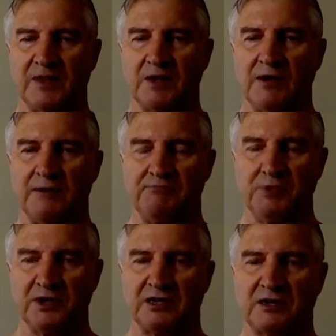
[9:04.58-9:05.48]
are
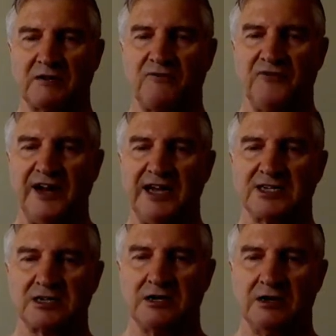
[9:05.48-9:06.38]
bullies, fat
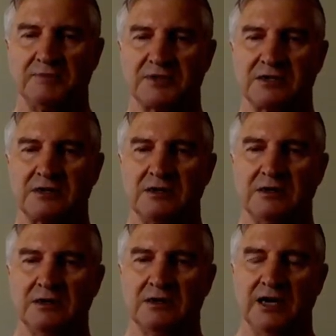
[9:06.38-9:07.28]
slobs,
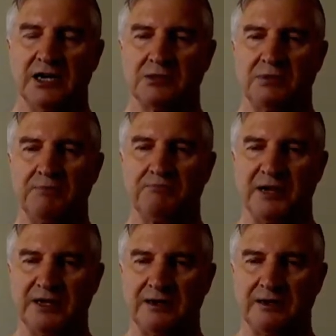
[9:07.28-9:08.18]
and should be
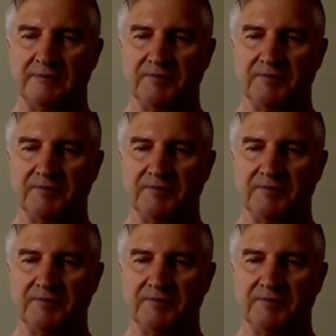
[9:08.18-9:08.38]
beaten.